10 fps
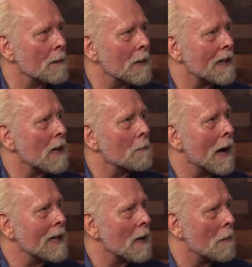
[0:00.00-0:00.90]
to me that he
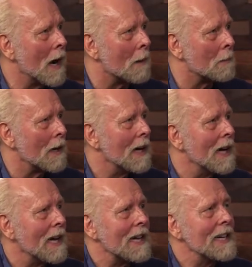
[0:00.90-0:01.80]
made them up.
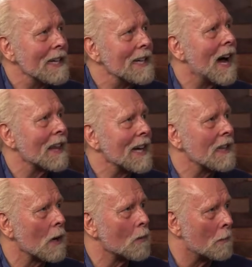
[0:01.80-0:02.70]
He did not
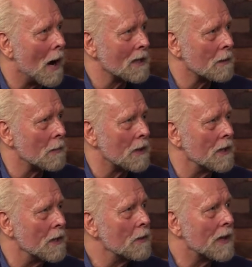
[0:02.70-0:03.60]
think they were possible
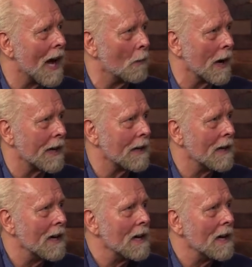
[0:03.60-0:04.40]
to do that way.